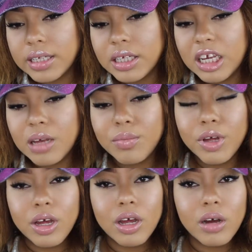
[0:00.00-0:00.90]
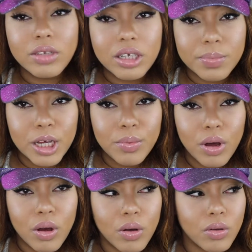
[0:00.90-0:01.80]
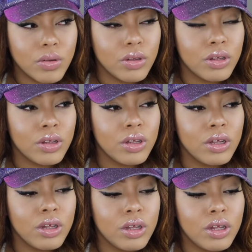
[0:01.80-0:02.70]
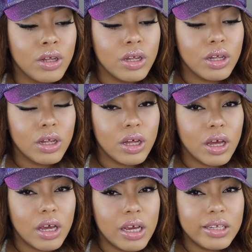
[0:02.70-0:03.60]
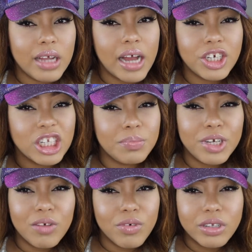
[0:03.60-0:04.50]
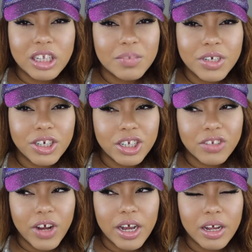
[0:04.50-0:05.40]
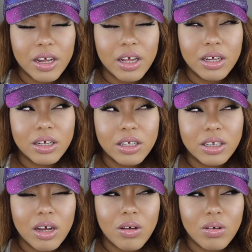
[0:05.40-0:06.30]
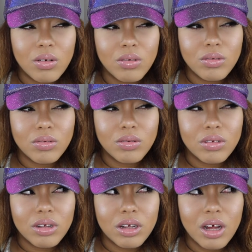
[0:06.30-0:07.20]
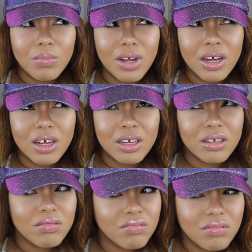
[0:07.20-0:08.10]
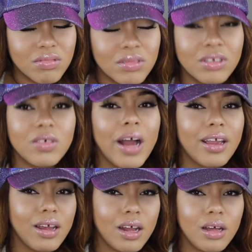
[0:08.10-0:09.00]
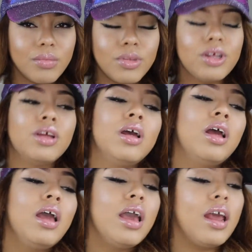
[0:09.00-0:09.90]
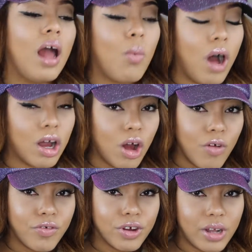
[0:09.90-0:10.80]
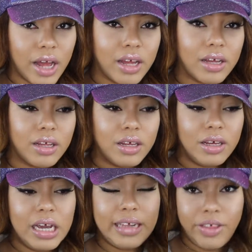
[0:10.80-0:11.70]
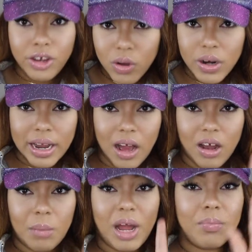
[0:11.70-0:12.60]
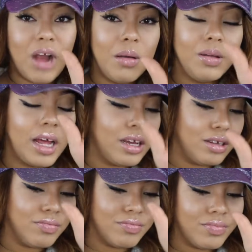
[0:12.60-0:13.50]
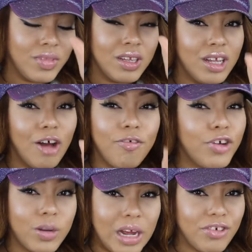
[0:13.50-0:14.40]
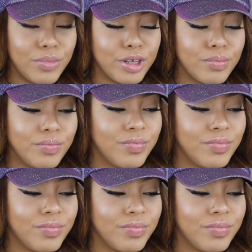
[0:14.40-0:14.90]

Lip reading: see him go to the peephole and he's like just being real suspicious, right? So I'm like, so I get up and I walk over. Like, he's at the door now and I'm like probably like a foot away from him.